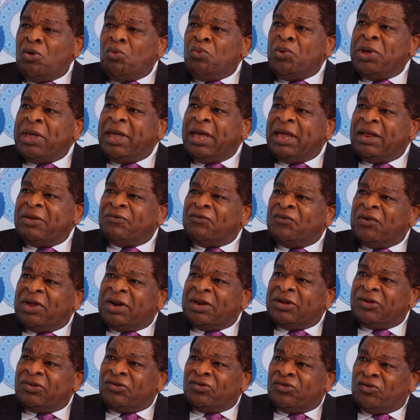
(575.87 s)
we had
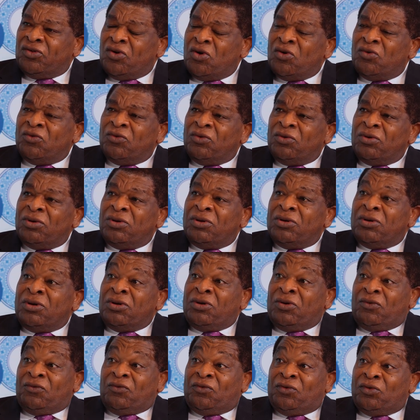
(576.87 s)
very strong
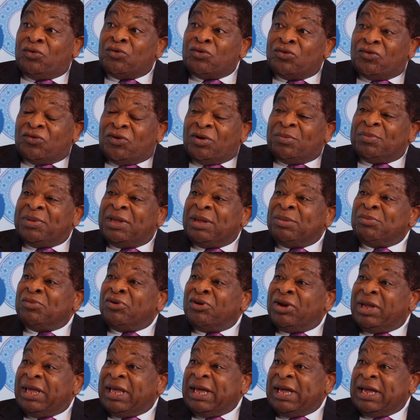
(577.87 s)
views from
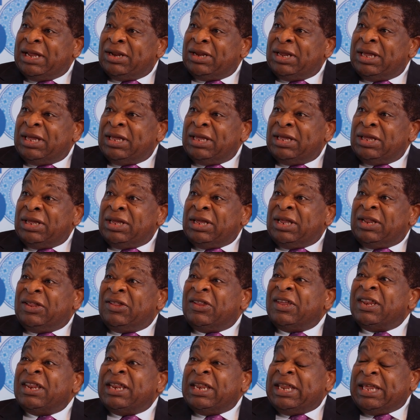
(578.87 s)
him regarding
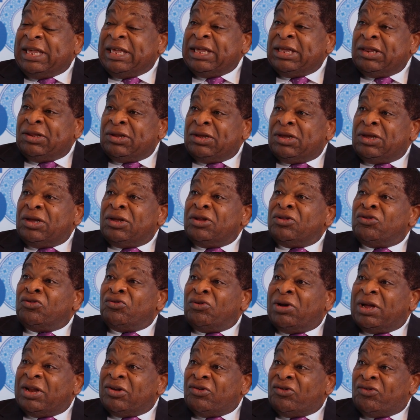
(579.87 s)
the need
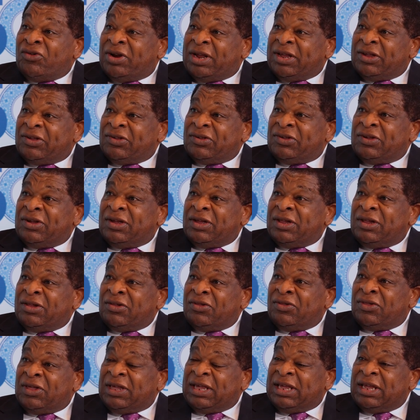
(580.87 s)
to address
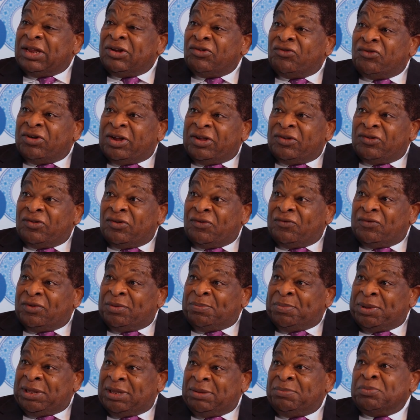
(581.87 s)
the interests of
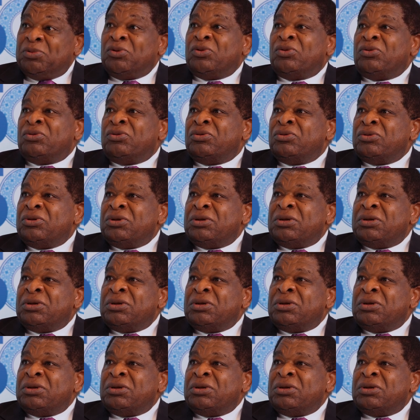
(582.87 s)
the people,